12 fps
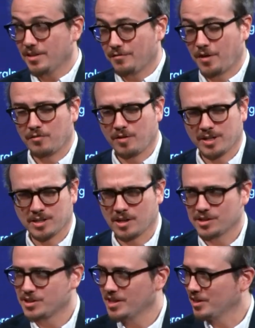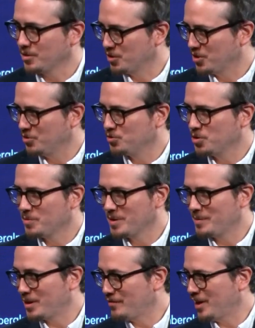that fundraise last year, can you talk a bit
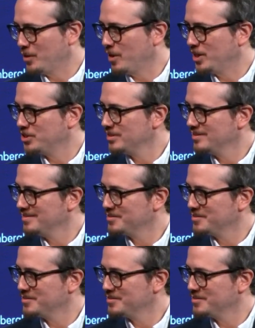about the valuation?